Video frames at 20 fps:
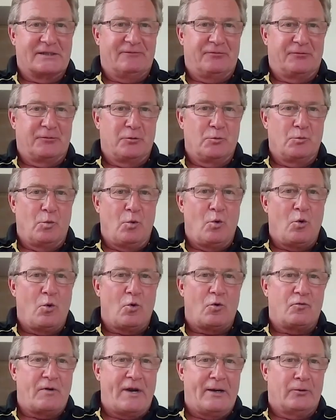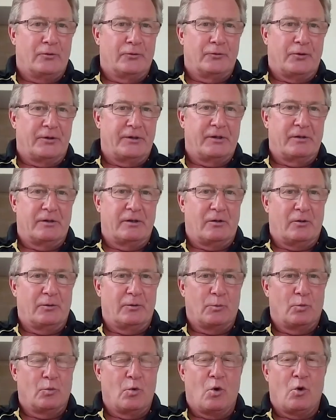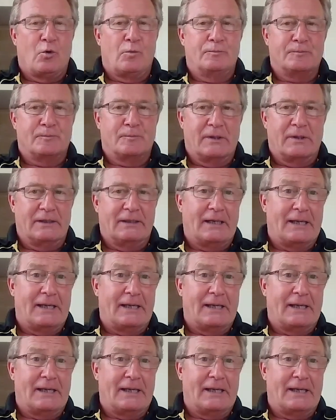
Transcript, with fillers: If you walk round on a, on a warm